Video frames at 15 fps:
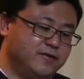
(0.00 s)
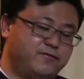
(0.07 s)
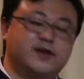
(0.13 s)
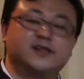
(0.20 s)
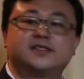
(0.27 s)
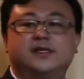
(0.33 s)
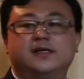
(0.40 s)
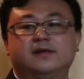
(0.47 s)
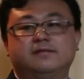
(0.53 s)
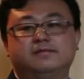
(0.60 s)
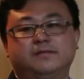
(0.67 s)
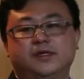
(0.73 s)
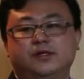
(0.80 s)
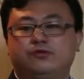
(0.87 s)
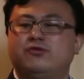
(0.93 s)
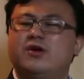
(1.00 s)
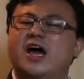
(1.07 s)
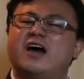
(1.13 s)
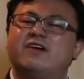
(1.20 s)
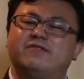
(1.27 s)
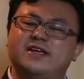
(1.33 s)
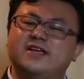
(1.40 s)
First, do you
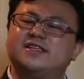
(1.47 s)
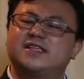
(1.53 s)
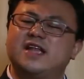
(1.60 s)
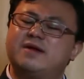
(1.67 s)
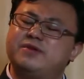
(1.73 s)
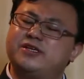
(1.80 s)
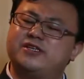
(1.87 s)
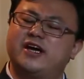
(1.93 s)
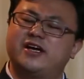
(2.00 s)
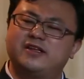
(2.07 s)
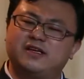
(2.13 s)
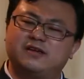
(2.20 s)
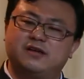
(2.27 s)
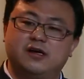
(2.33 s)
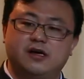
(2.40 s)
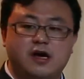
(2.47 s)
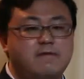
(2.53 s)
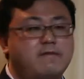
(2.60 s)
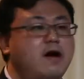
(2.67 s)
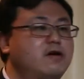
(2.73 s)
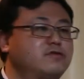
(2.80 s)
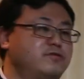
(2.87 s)
have Islam in China? Of
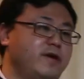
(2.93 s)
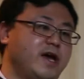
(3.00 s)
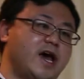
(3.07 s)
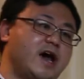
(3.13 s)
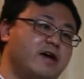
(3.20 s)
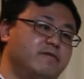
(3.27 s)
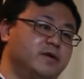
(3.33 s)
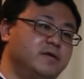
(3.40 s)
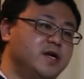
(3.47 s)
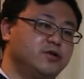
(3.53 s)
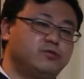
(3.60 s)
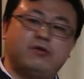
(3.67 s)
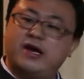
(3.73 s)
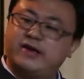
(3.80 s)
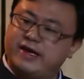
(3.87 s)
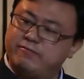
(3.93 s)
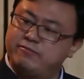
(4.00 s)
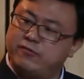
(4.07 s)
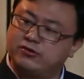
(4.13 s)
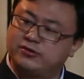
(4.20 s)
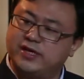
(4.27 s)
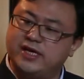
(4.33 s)
course we have. Do I have
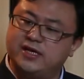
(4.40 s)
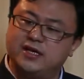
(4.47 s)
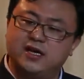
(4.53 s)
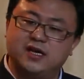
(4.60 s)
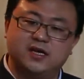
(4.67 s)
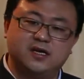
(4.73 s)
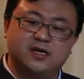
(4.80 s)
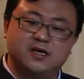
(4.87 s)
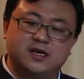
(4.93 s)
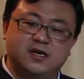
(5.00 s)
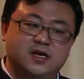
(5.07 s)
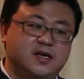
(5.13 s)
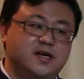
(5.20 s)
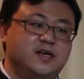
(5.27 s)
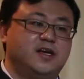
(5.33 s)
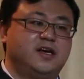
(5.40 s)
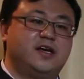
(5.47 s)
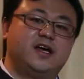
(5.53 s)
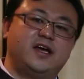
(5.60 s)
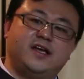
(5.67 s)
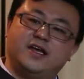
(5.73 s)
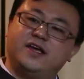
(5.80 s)
Muslim?
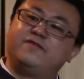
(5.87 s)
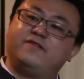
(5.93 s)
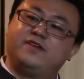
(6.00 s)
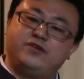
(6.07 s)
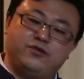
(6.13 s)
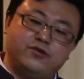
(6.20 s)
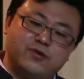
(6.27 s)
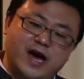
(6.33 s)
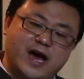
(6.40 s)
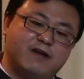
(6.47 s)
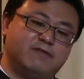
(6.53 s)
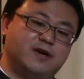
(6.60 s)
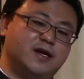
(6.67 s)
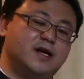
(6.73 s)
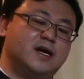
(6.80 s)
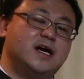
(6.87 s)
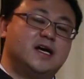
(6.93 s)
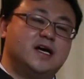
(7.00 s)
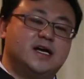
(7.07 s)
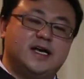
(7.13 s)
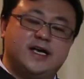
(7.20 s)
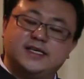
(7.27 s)
If you have
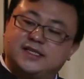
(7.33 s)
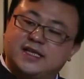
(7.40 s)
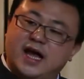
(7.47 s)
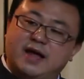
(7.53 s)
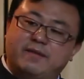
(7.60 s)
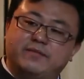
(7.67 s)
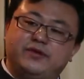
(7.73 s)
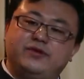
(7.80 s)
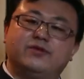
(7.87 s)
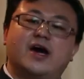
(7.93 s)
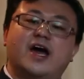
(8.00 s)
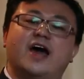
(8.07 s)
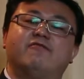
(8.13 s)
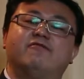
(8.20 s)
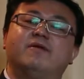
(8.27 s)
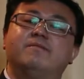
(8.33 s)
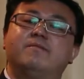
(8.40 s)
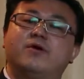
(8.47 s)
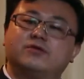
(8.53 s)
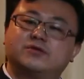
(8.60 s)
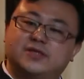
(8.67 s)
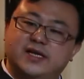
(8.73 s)
Islam, you have a
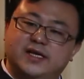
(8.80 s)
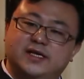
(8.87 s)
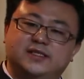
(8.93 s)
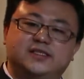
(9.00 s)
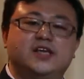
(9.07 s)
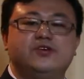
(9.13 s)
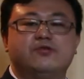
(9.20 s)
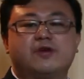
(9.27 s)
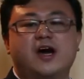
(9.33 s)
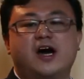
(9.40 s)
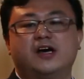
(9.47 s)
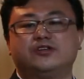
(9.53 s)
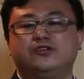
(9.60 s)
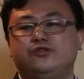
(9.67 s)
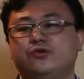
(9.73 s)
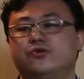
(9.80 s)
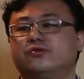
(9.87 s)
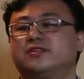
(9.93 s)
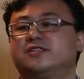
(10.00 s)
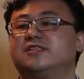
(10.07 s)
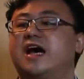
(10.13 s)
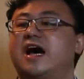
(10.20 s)
Muslim, then you can
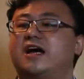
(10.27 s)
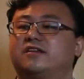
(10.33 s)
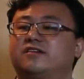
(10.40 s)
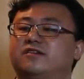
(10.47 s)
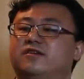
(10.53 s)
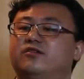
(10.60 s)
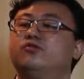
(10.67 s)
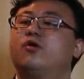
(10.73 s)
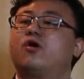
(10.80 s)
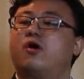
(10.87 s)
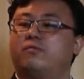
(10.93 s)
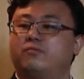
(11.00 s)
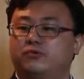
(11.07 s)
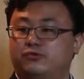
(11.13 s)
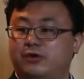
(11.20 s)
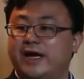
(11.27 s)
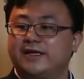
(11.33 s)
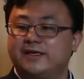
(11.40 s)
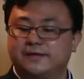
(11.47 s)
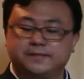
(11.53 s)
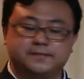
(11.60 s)
use that norm, right?